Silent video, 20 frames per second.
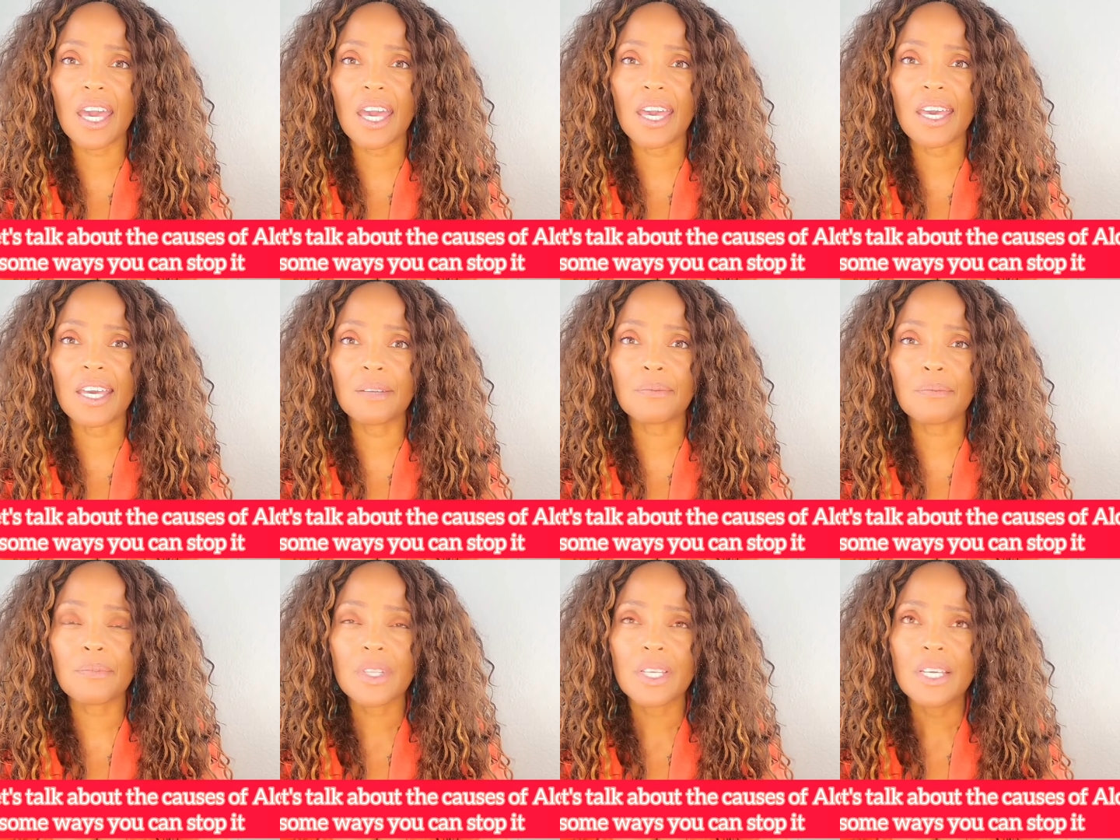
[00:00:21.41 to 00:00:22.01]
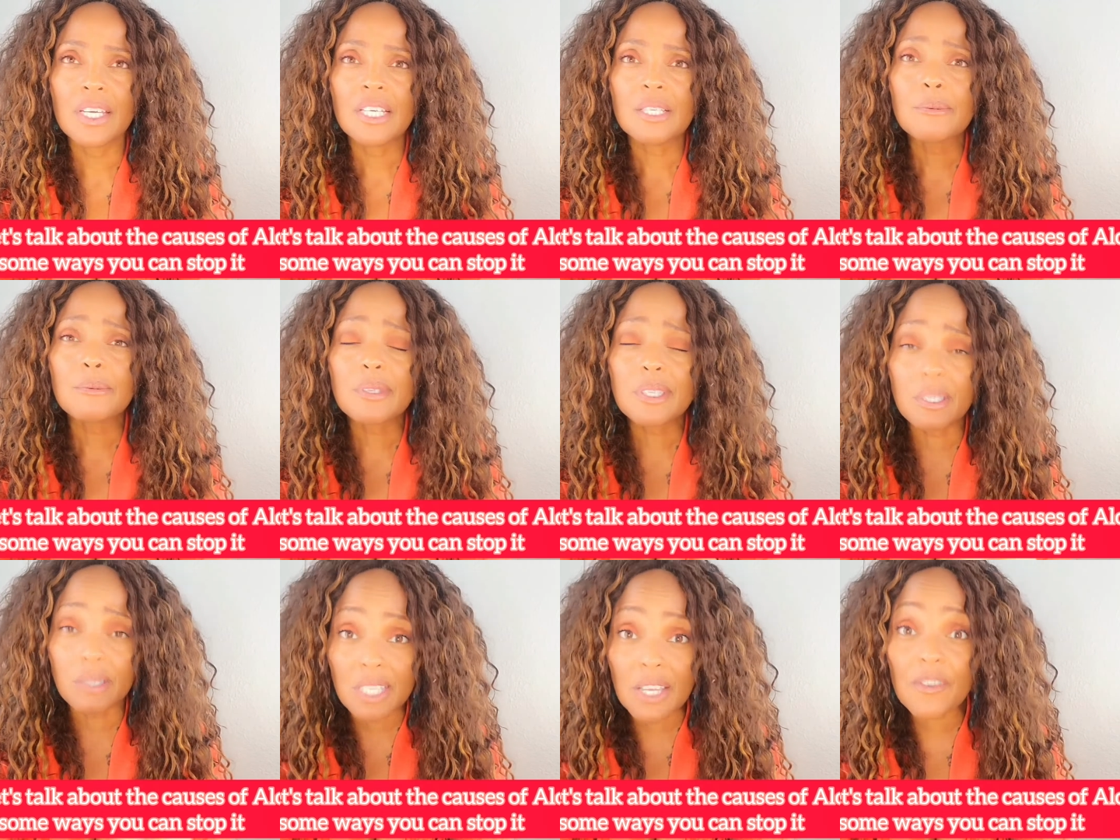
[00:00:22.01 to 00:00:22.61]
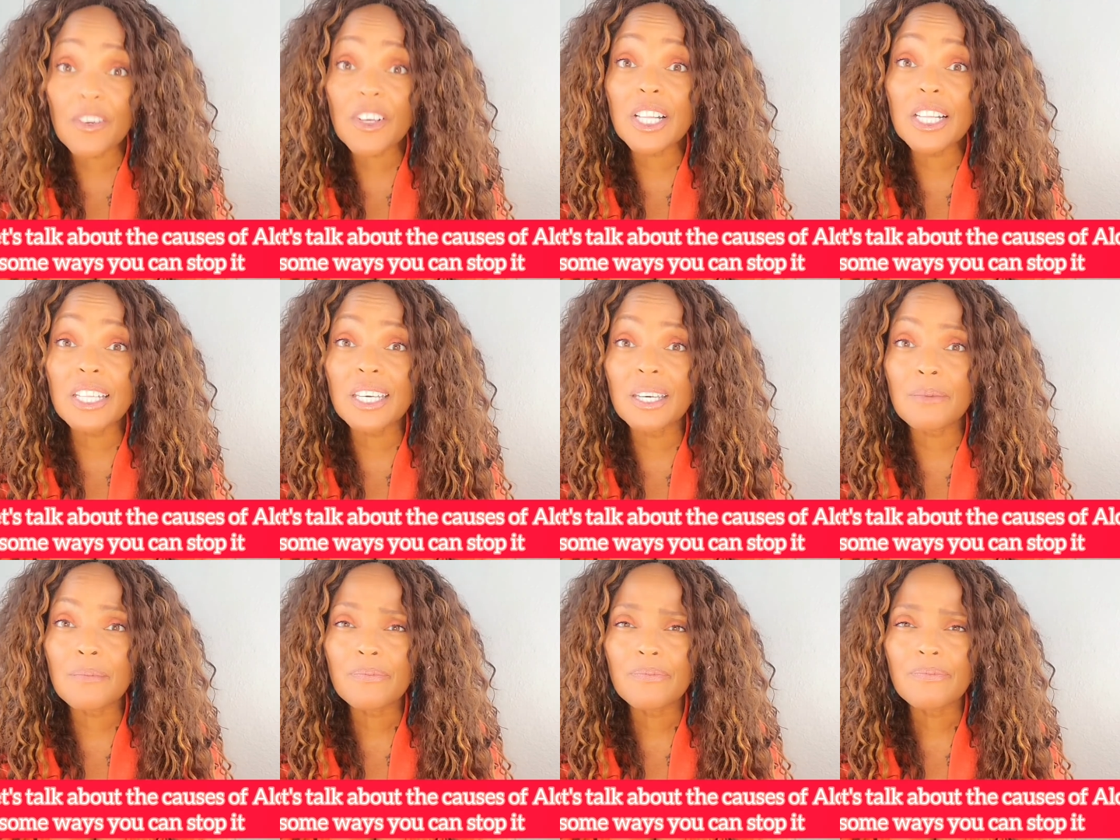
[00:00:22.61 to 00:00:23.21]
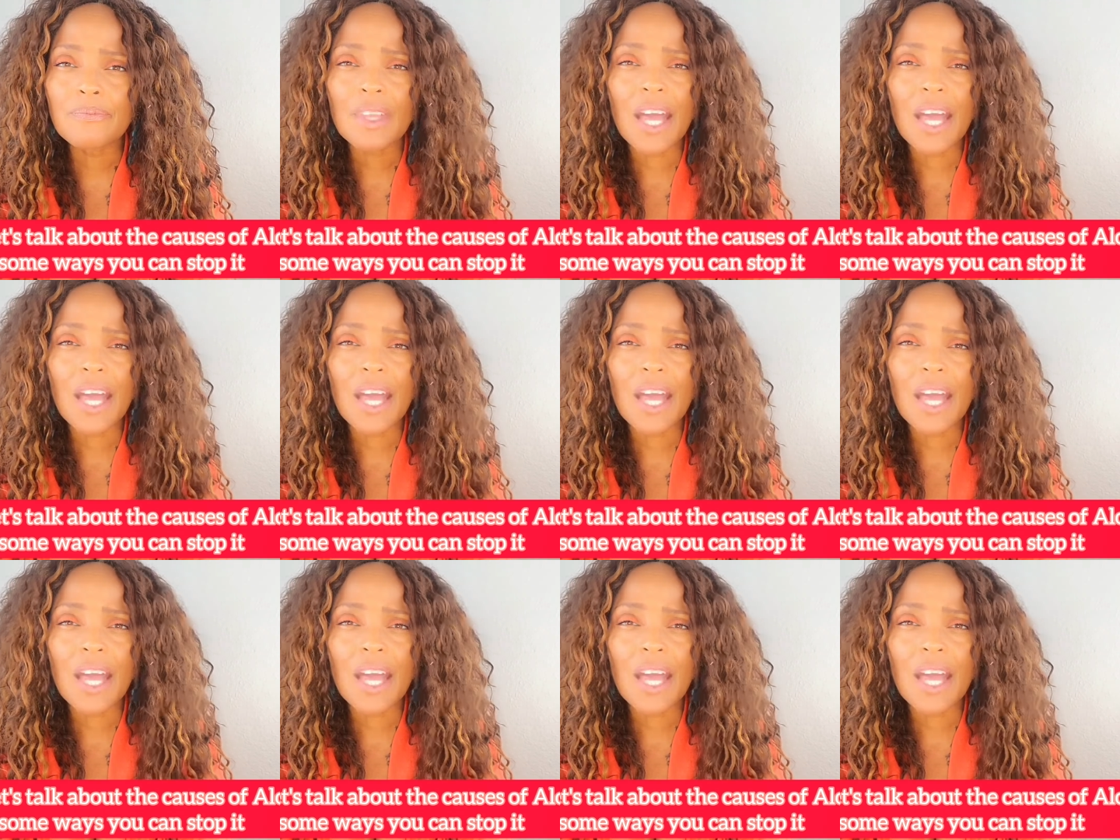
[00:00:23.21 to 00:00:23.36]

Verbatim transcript: And specifically,